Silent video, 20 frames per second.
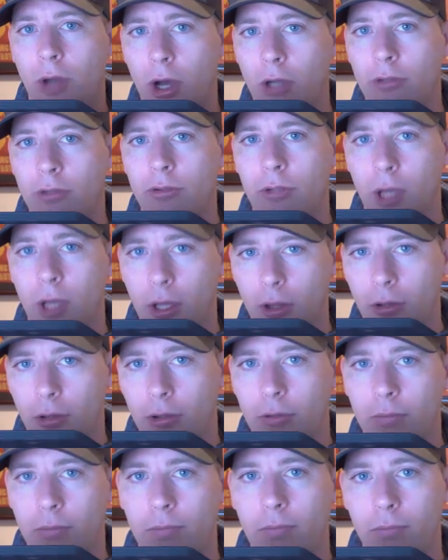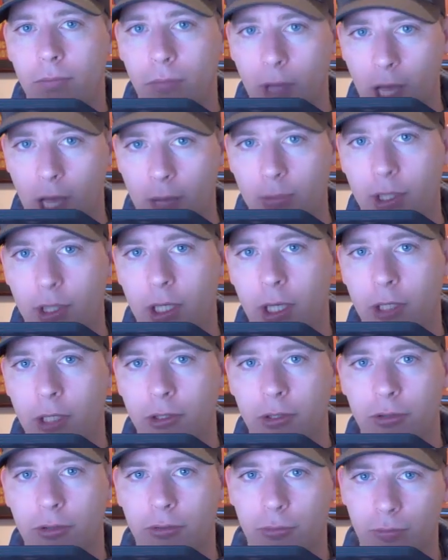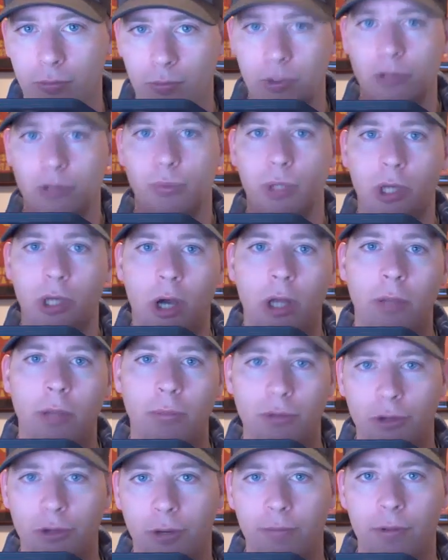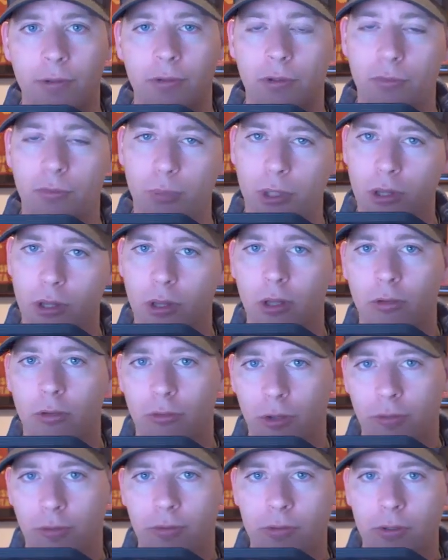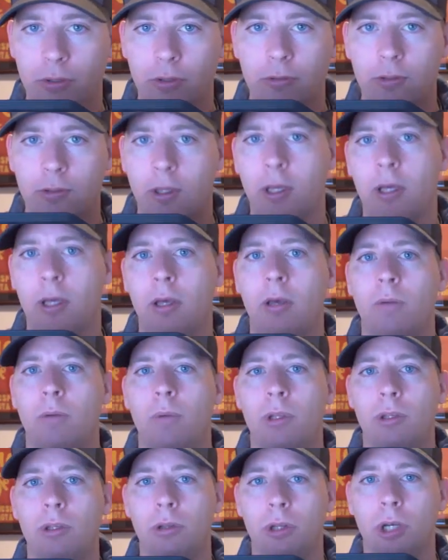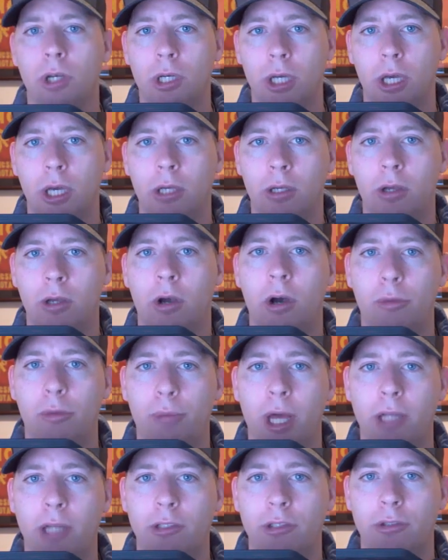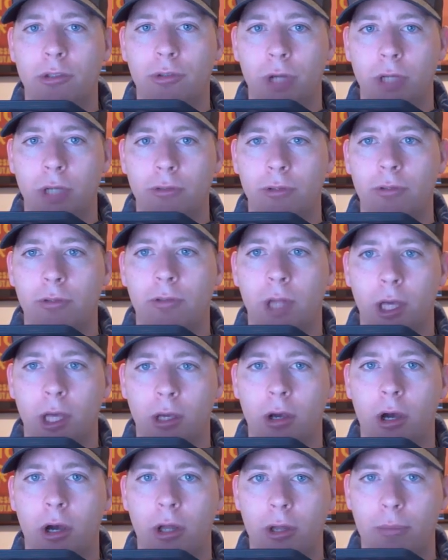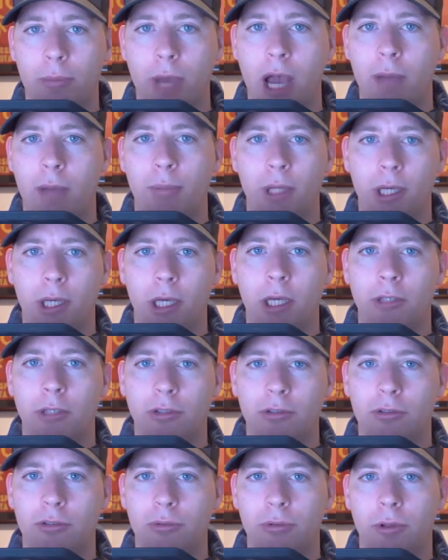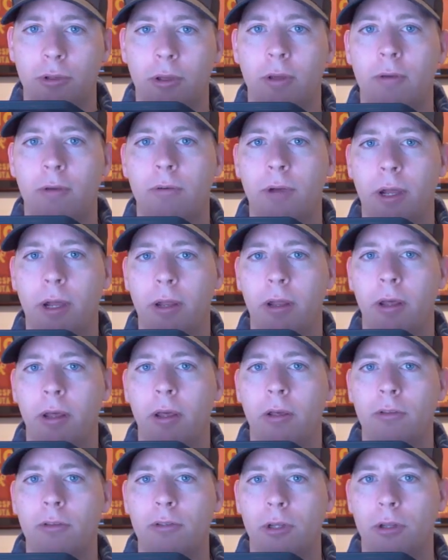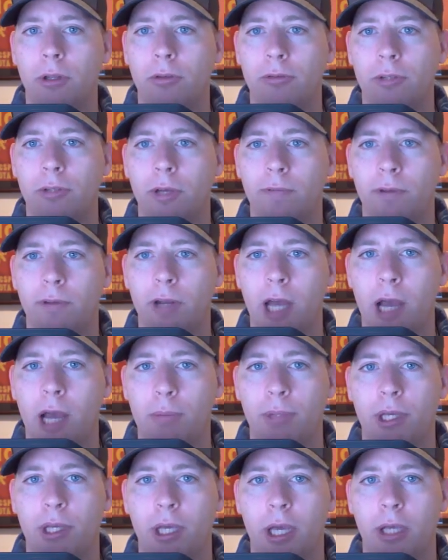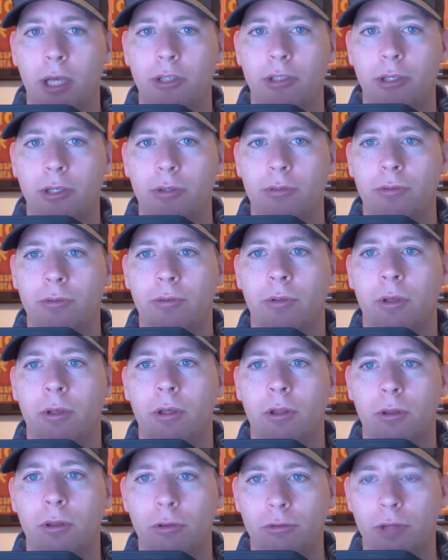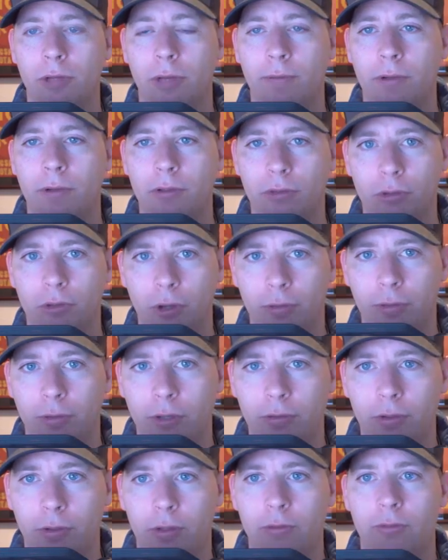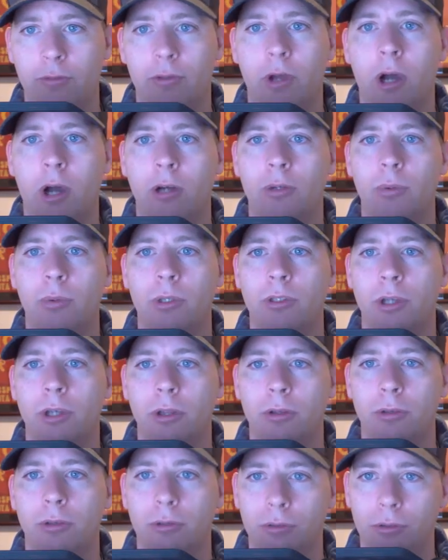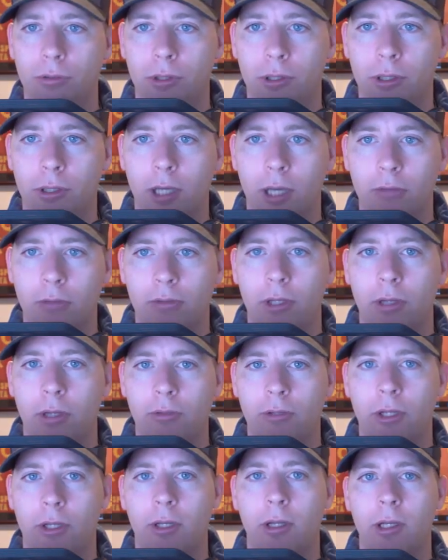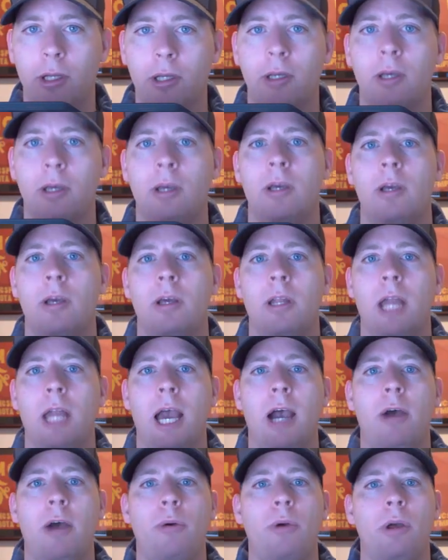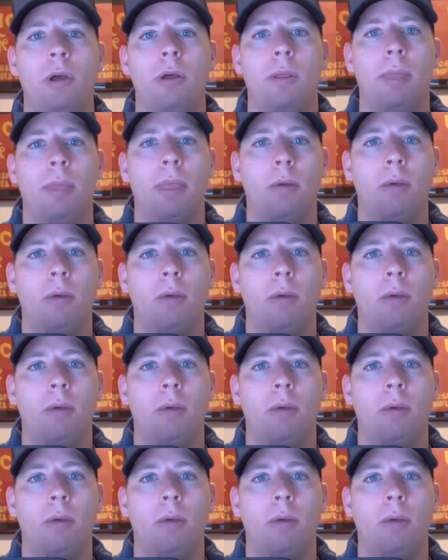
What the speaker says: talks to other applications, which we call them services. But the services, when you look in CallManager traces, they call them applications, right? So those different applications, those different services talk to each other using SDL signaling. Now,